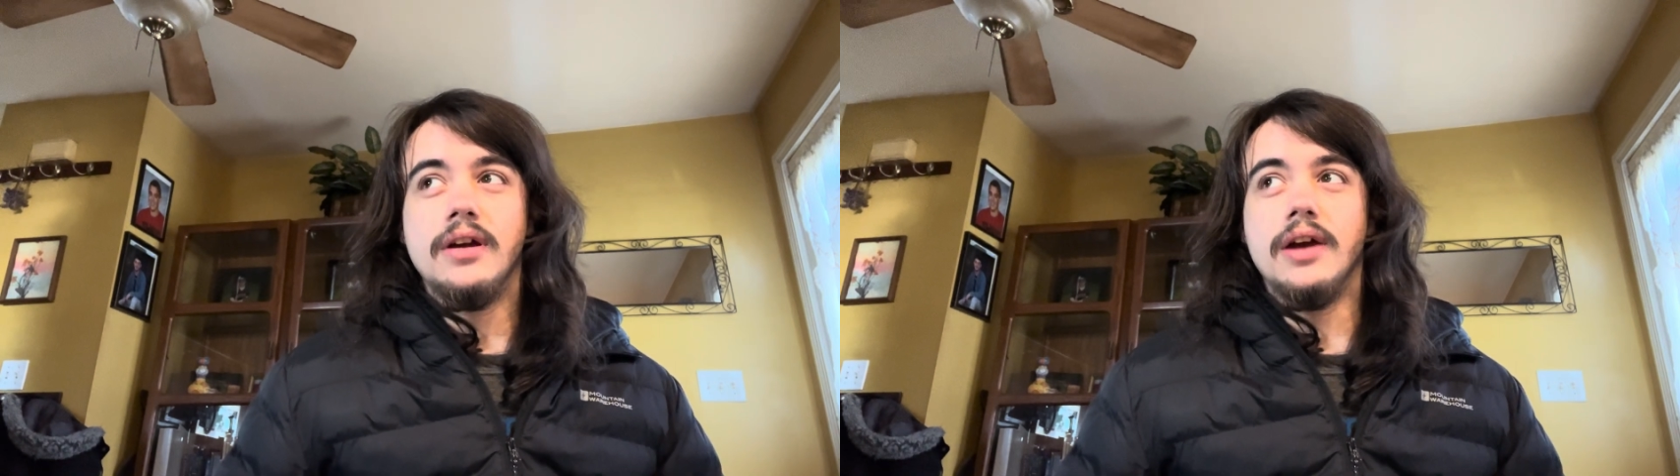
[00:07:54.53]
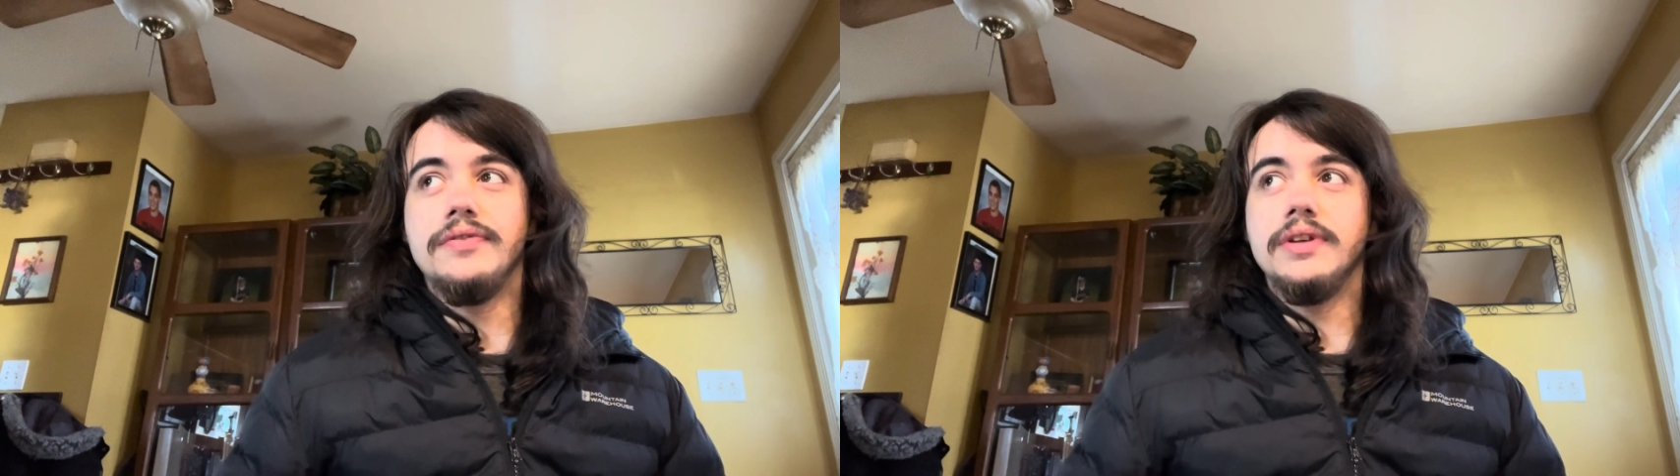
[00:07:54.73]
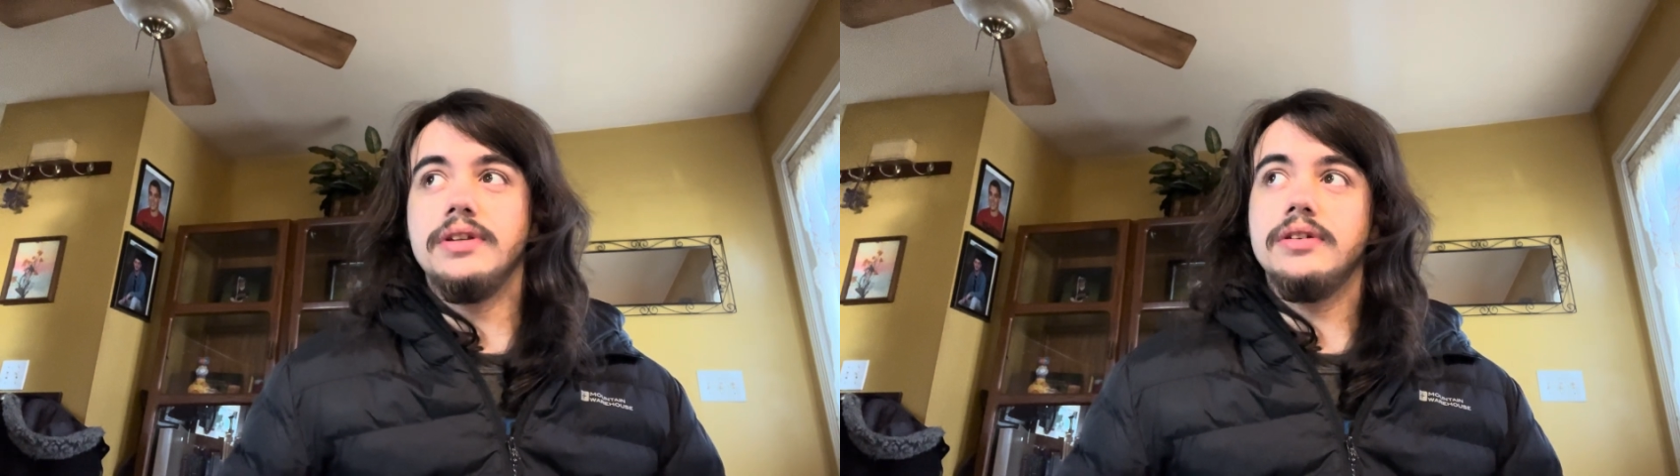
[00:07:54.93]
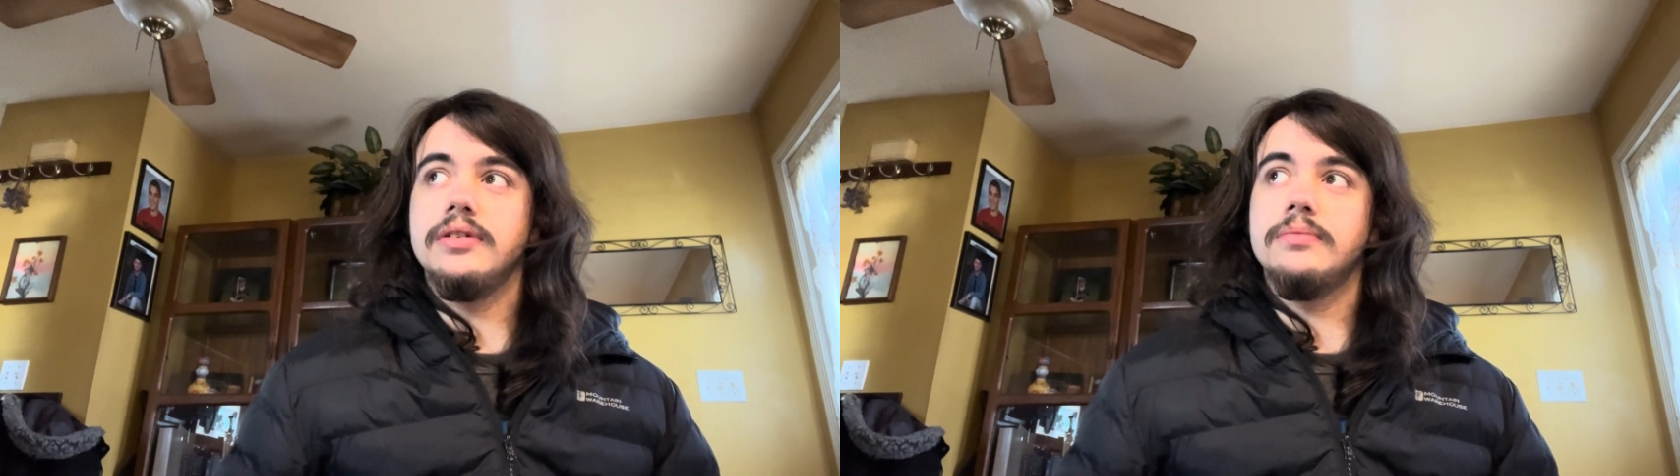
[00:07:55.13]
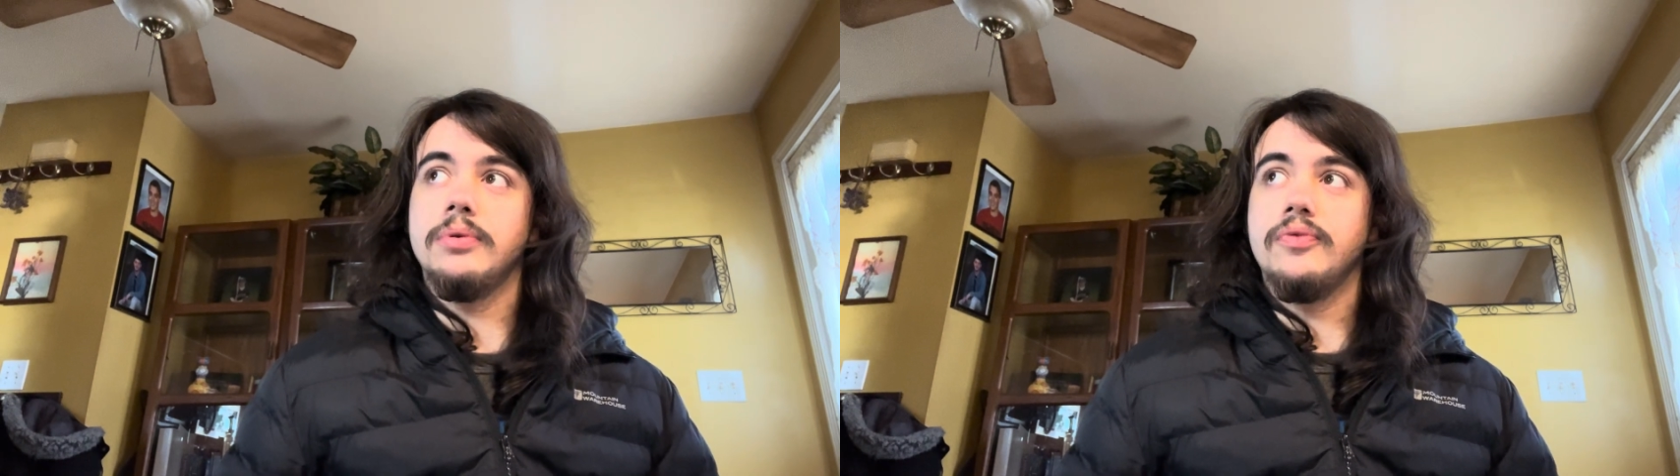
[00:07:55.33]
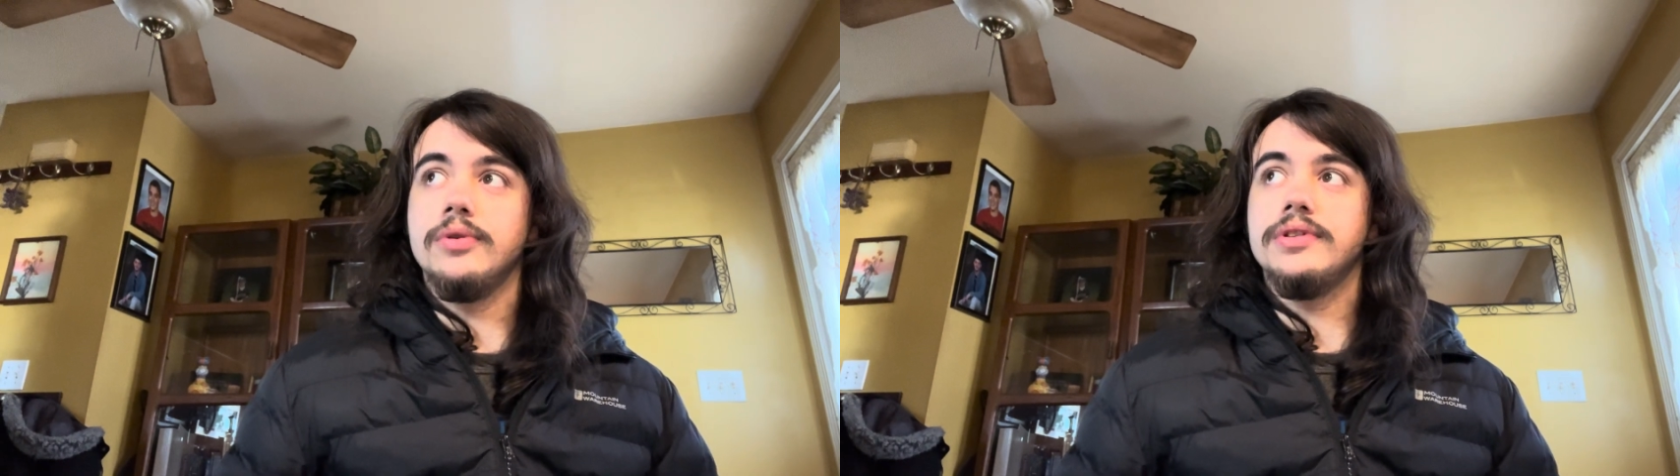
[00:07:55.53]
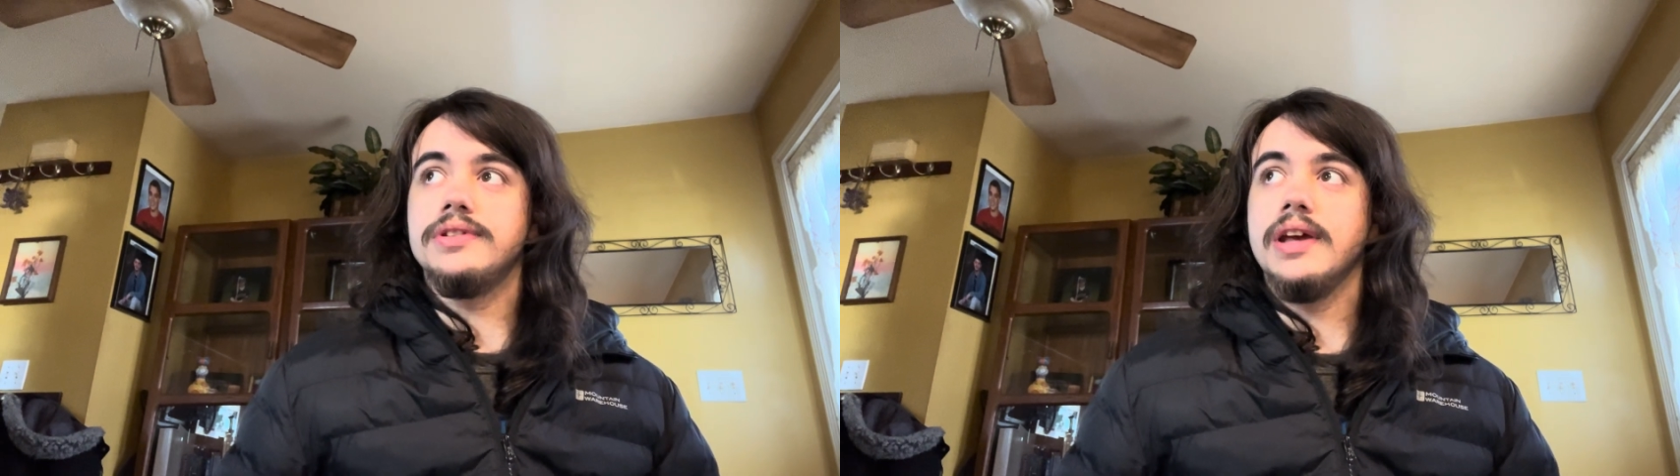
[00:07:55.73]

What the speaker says: think before the